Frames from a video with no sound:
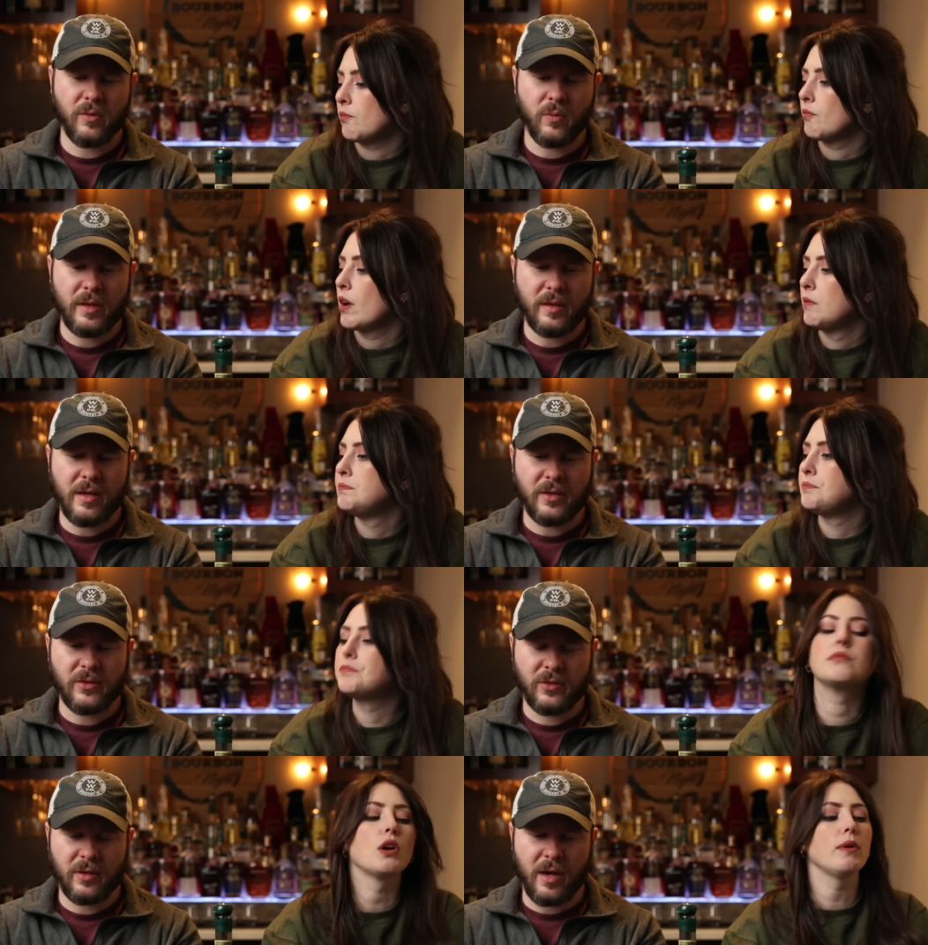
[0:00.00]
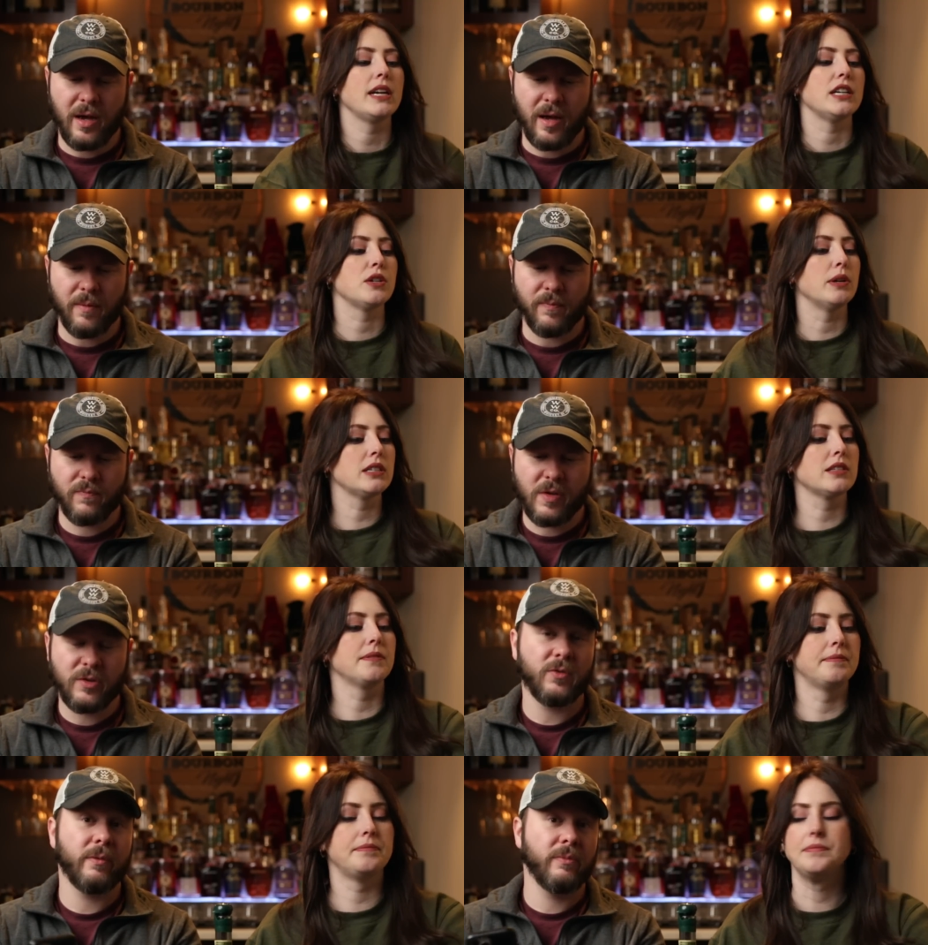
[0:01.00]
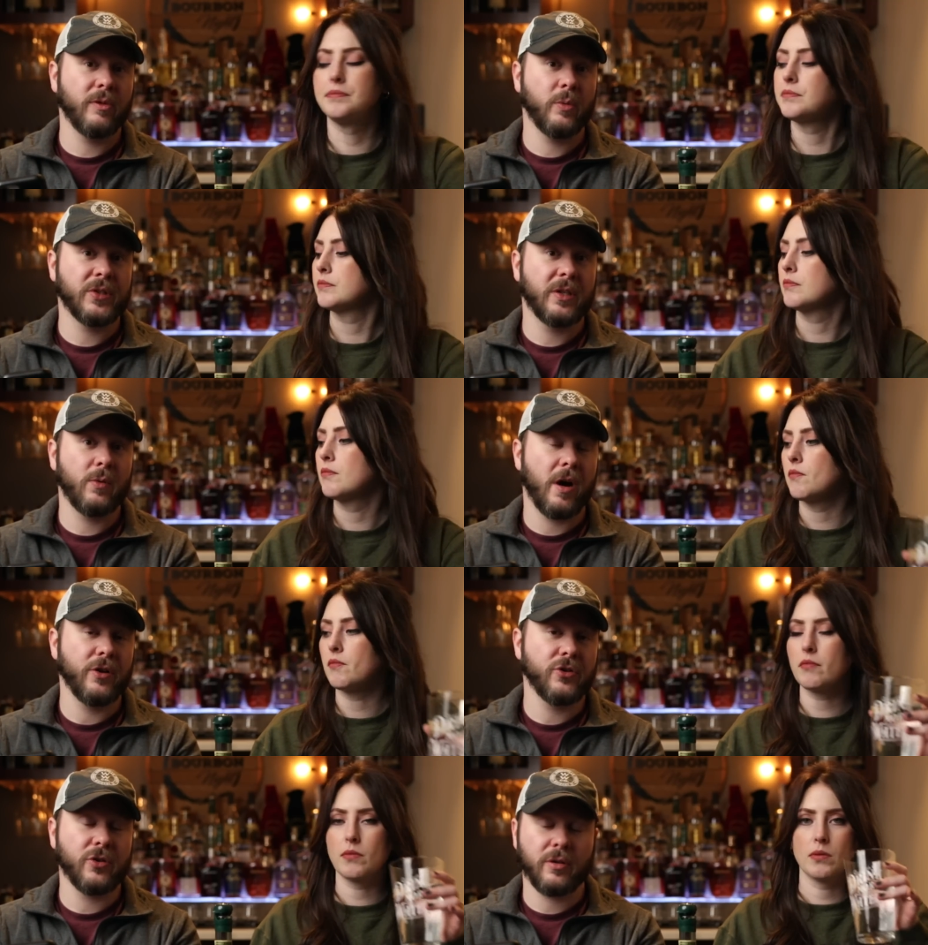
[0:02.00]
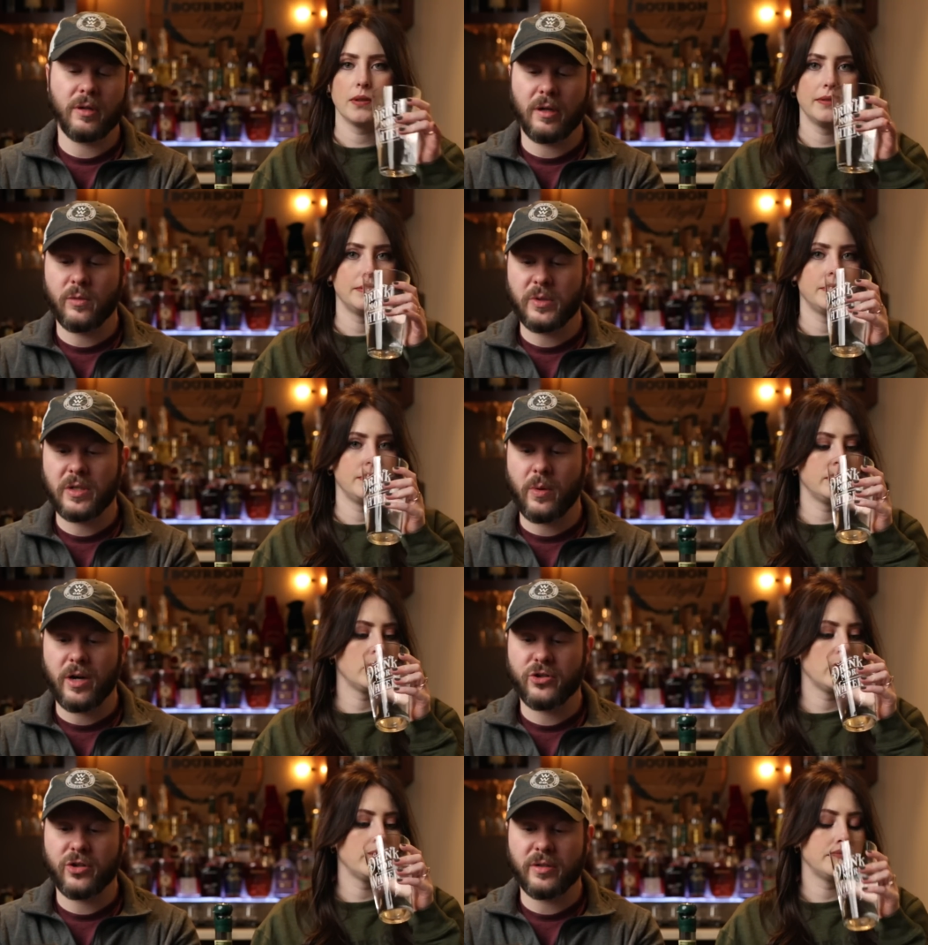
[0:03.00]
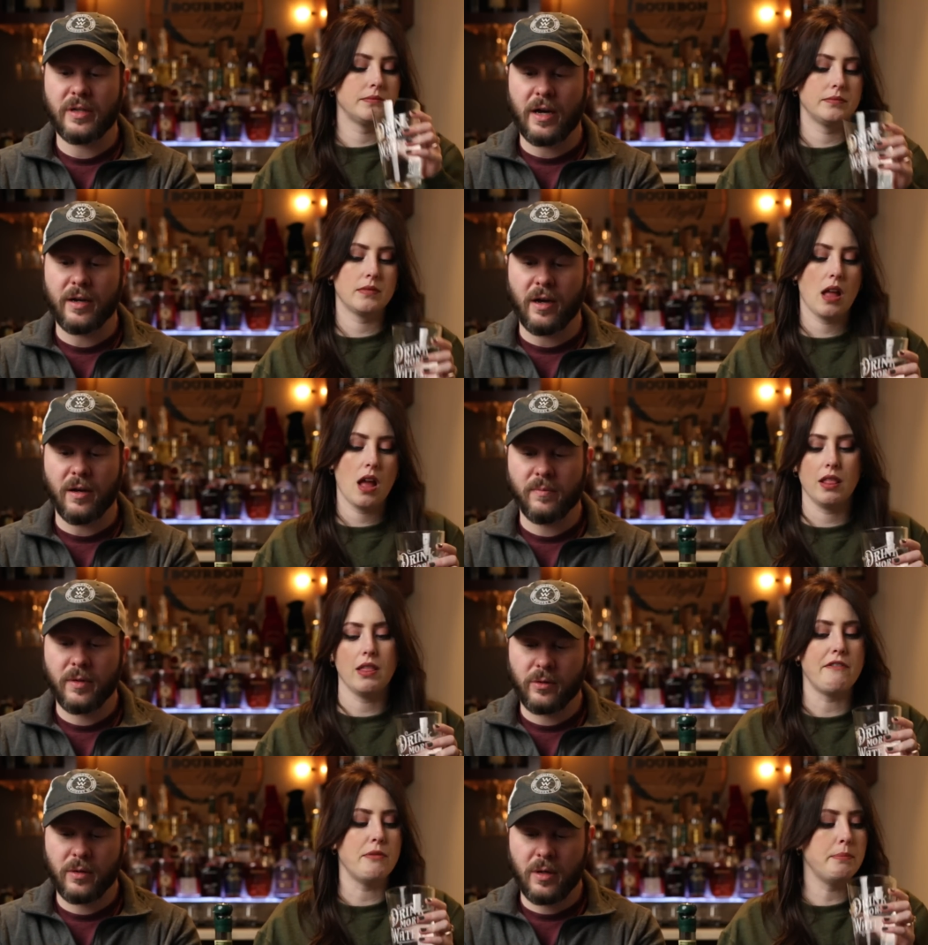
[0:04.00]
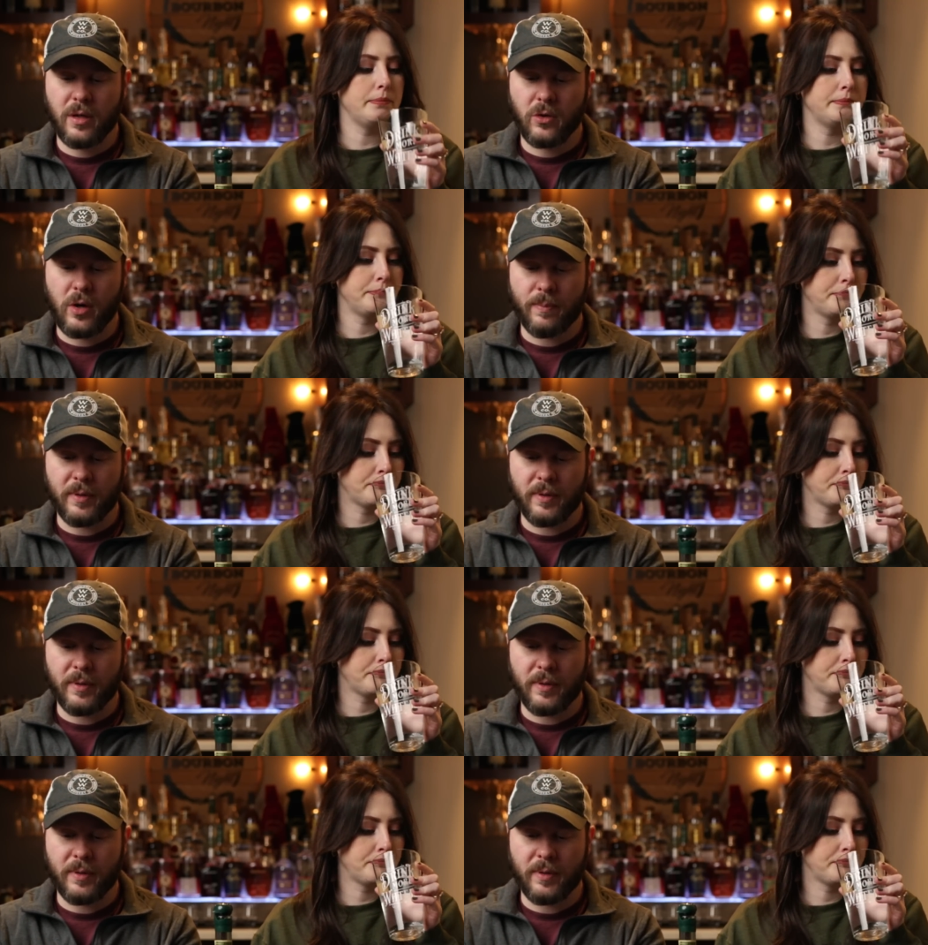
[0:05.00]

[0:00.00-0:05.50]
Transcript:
Speaker 1: to read this. Read um, it to um, us. This is from the Whiskey Wash, uh, thewhiskeywash.com. Love them. Great